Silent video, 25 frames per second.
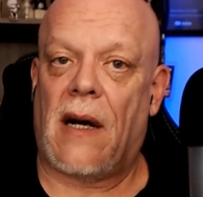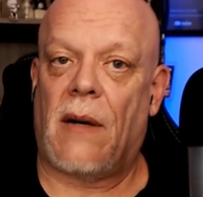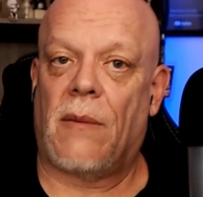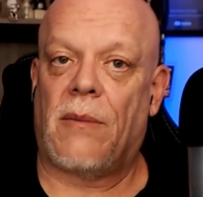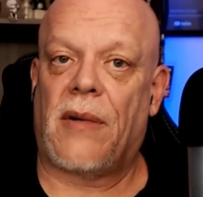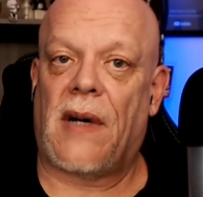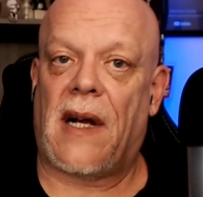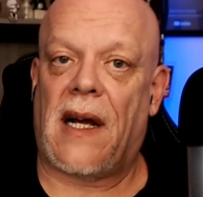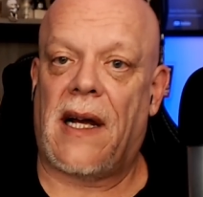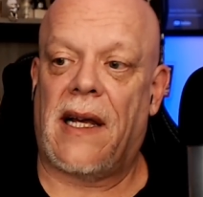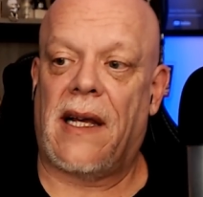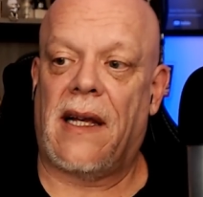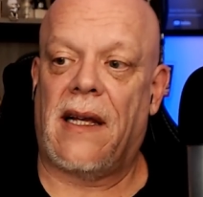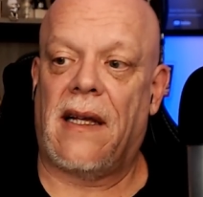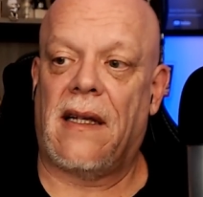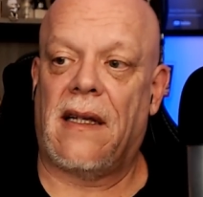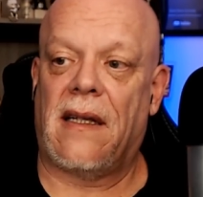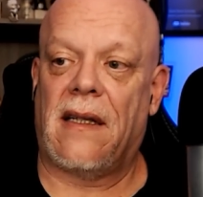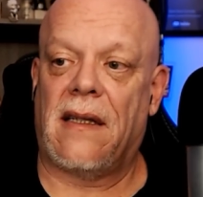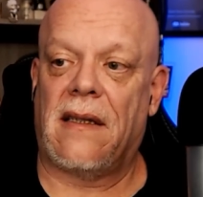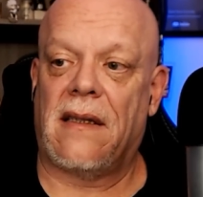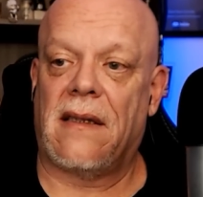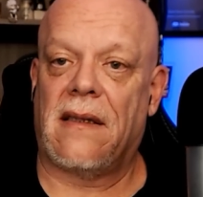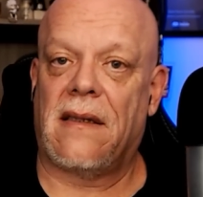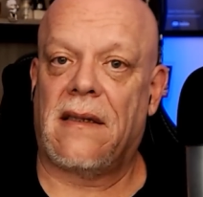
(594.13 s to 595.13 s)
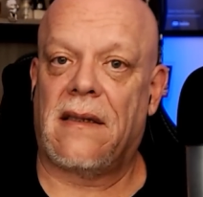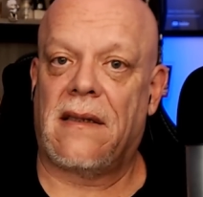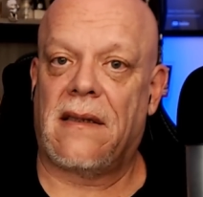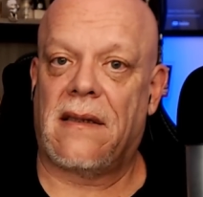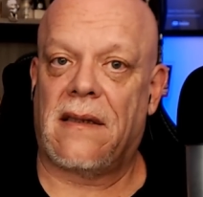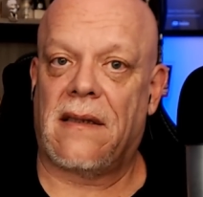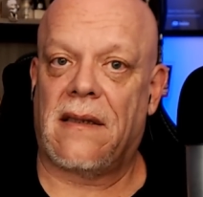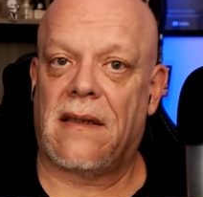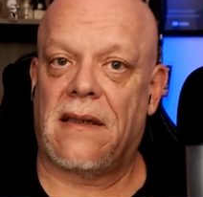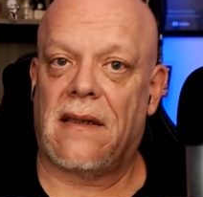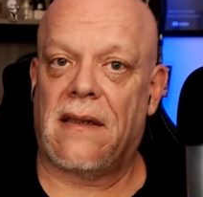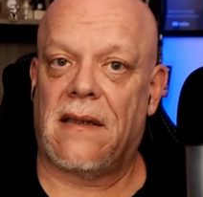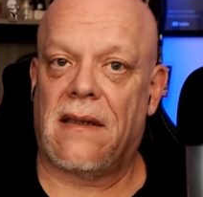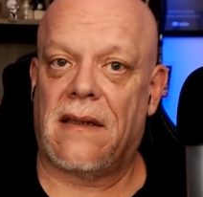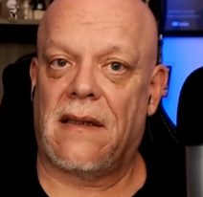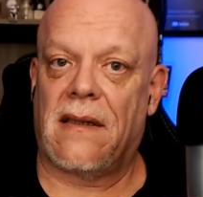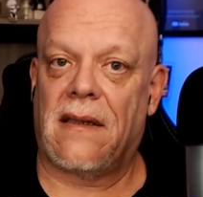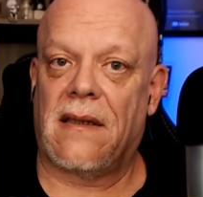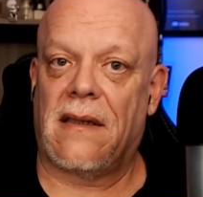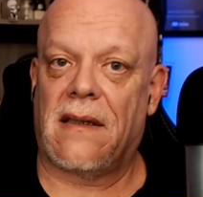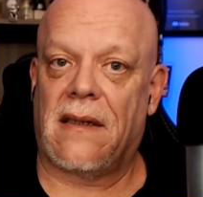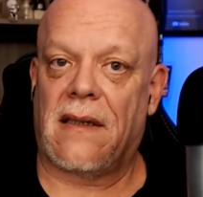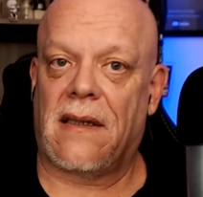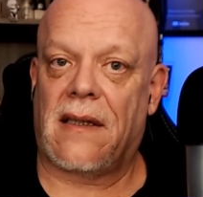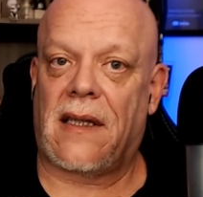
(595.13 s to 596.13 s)
Brian's
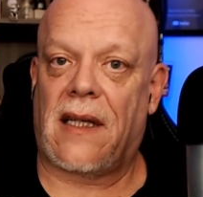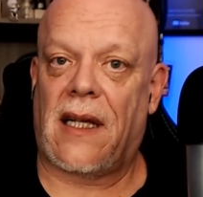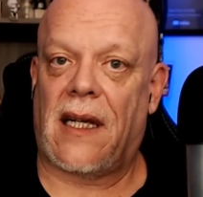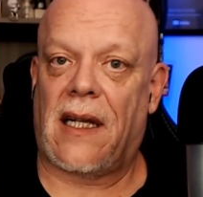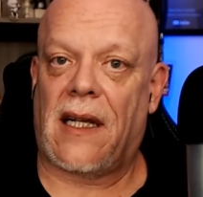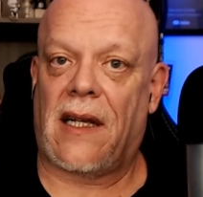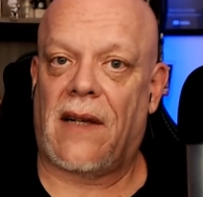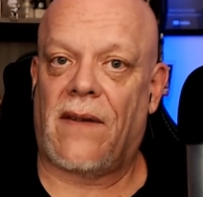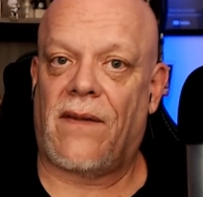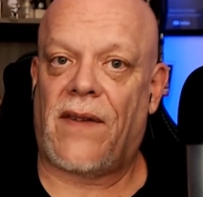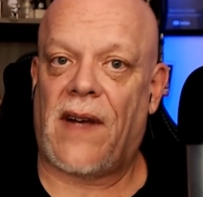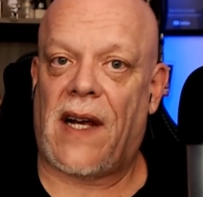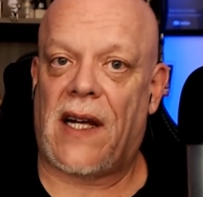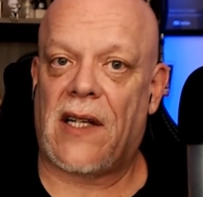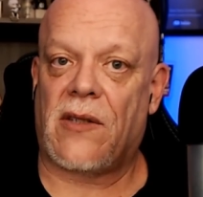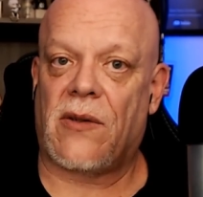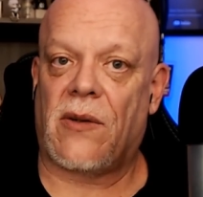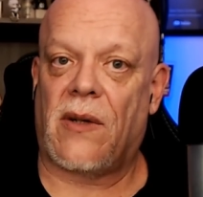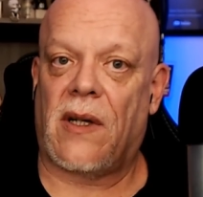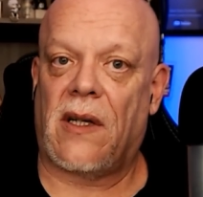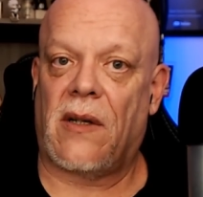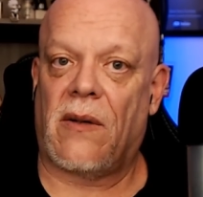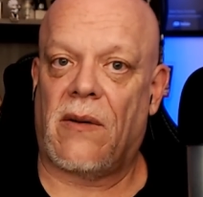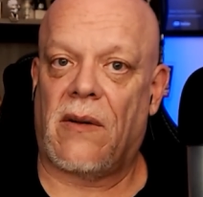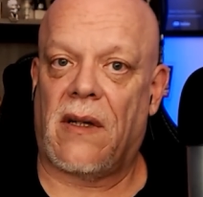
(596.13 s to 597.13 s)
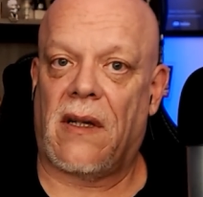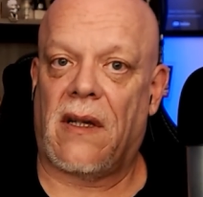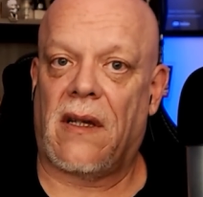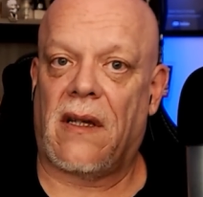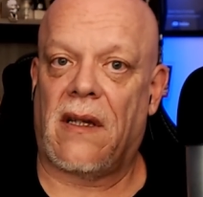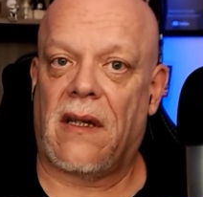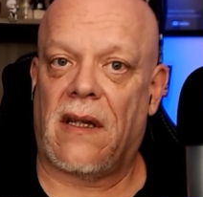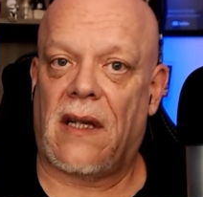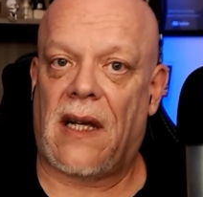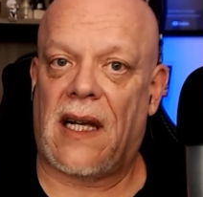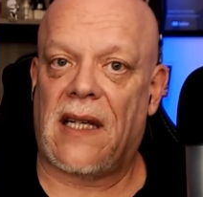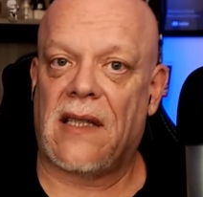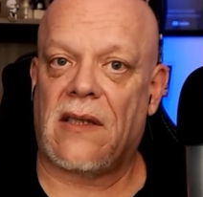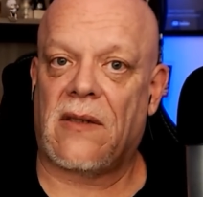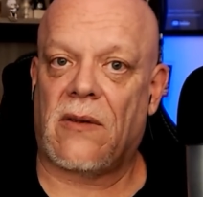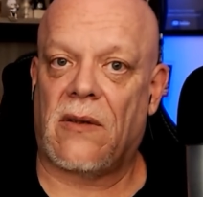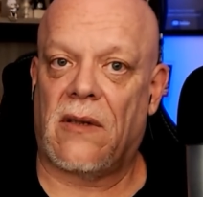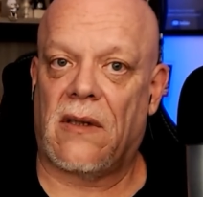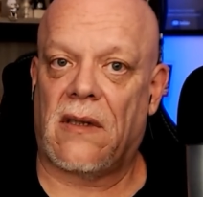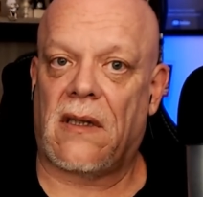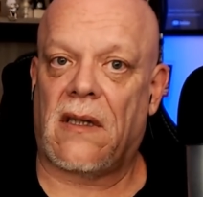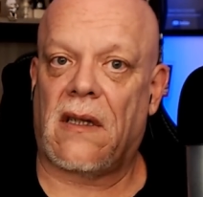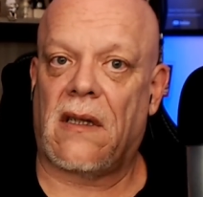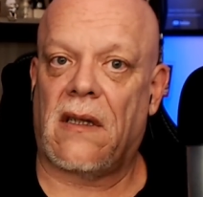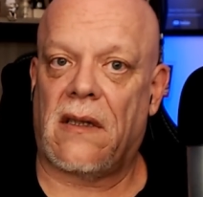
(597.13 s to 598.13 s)
getting infatuated with high
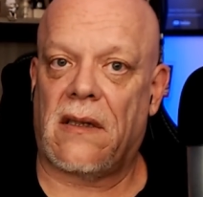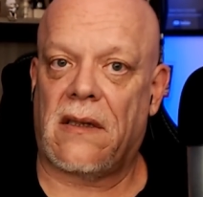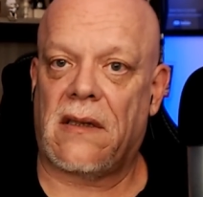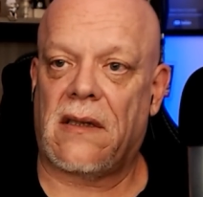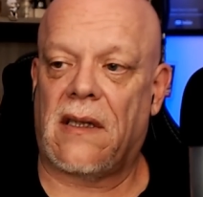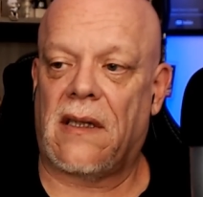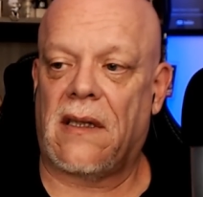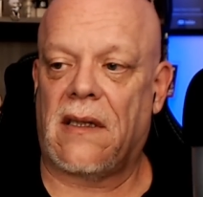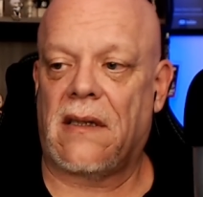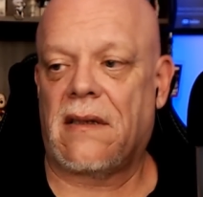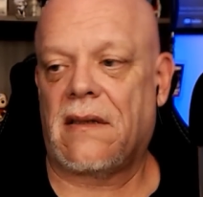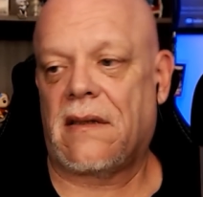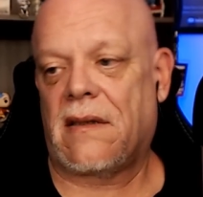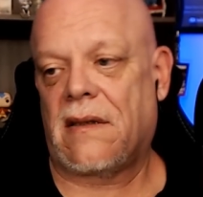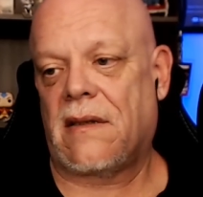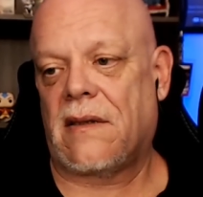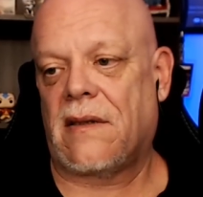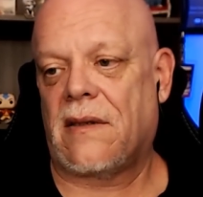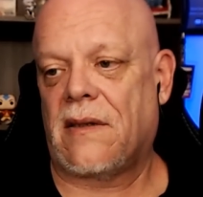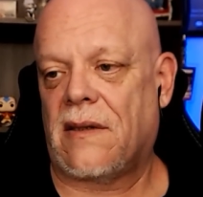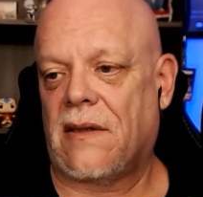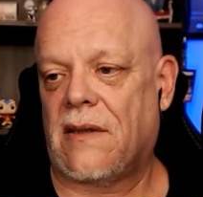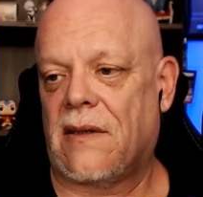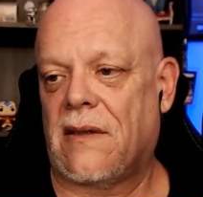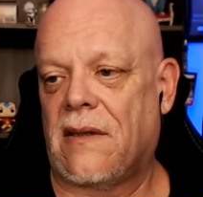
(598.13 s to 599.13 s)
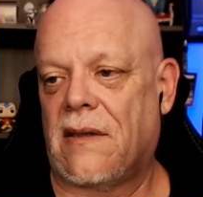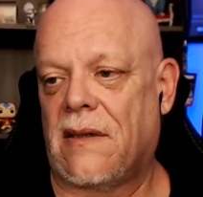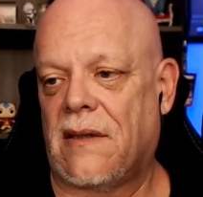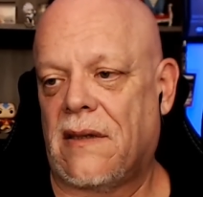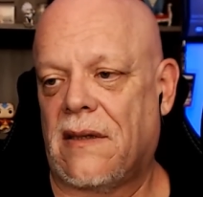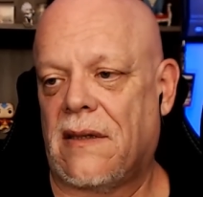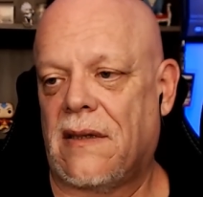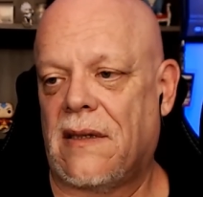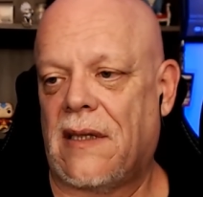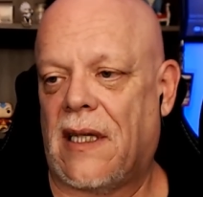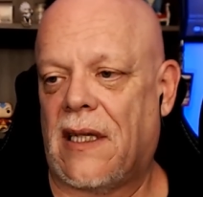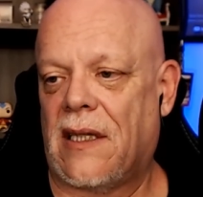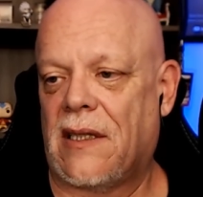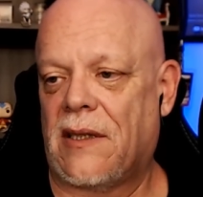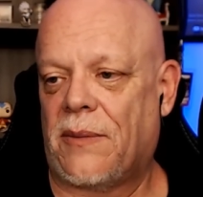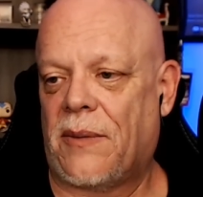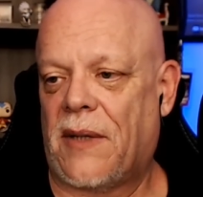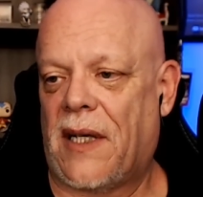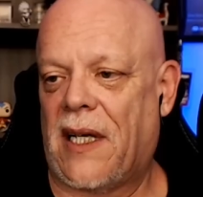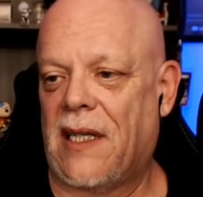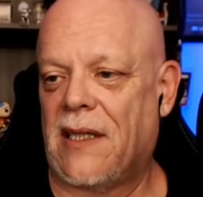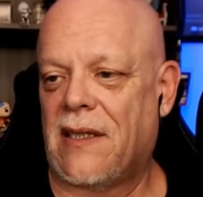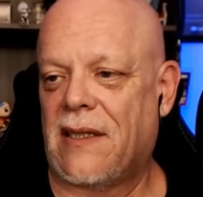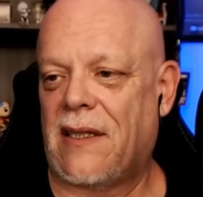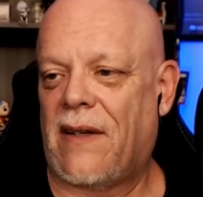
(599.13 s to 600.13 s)
school girls. Wow. Not
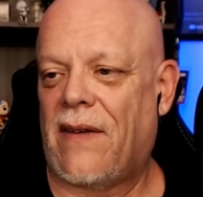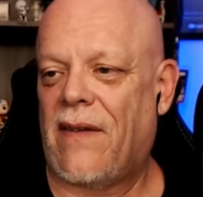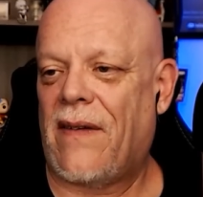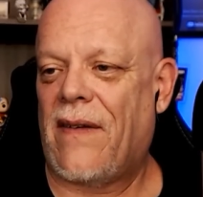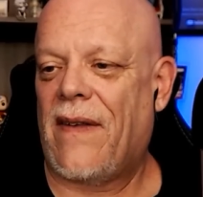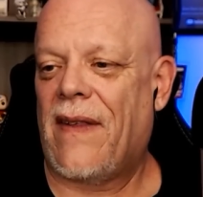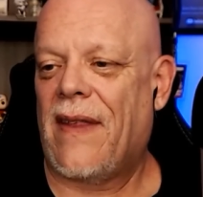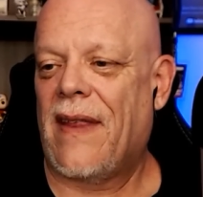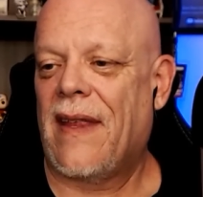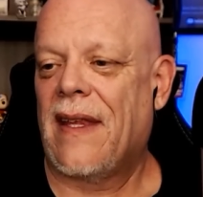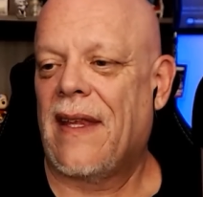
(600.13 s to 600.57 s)
surprising.